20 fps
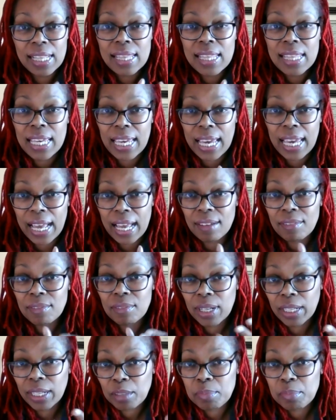they have
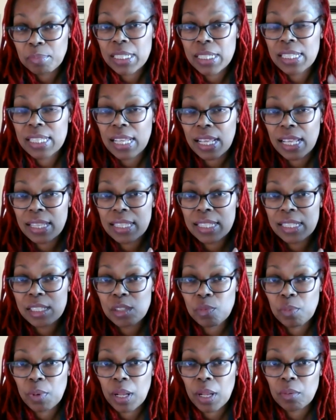recommended that
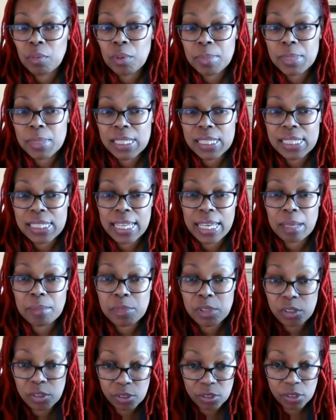these well women's
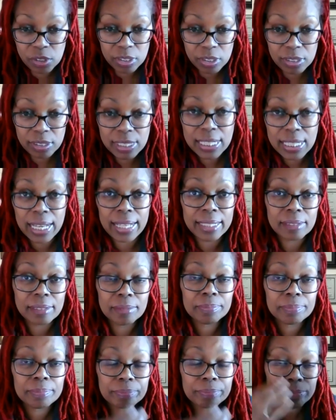exams are still done